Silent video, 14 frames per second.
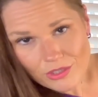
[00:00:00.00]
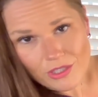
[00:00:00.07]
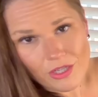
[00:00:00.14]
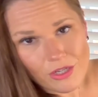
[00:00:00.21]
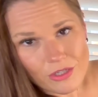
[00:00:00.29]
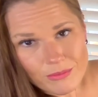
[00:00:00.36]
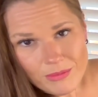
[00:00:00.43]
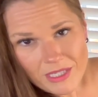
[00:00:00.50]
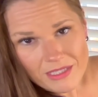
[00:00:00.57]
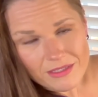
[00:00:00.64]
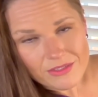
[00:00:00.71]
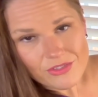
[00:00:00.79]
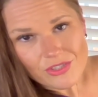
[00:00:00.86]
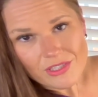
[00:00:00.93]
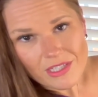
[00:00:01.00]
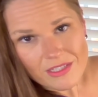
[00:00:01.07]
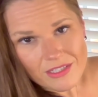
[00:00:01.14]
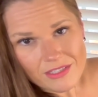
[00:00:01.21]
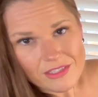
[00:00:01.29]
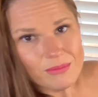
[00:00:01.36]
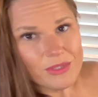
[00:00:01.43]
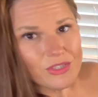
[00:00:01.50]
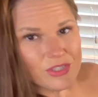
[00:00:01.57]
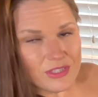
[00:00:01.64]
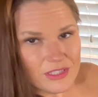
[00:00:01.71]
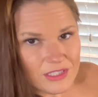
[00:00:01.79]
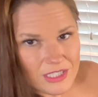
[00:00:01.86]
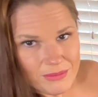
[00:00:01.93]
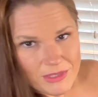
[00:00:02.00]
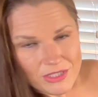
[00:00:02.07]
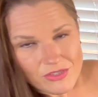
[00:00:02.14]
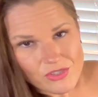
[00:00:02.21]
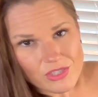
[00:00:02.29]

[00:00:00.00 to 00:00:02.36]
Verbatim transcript: car mileage, and not to mention the time, energy,